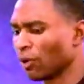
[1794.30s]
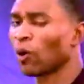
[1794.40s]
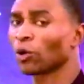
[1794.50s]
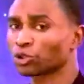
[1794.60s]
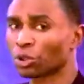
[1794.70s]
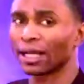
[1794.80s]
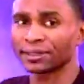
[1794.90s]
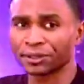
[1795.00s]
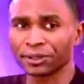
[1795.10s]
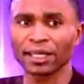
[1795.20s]
Paul was
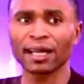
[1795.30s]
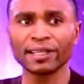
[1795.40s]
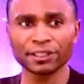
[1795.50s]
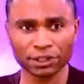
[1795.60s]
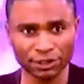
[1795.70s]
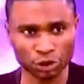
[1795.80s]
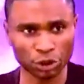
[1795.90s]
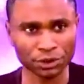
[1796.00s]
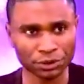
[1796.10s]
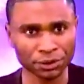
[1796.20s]
writing to the Galatian
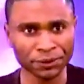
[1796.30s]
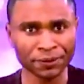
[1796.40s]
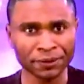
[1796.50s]
church